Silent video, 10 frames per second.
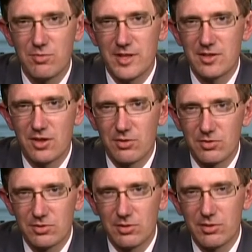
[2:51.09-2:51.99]

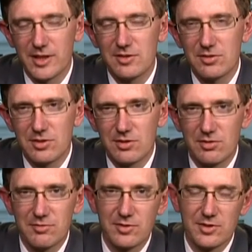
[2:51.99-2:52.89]
window to look into the
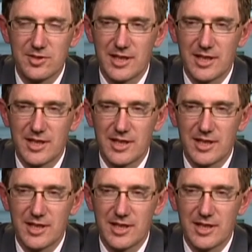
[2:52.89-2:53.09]
universe,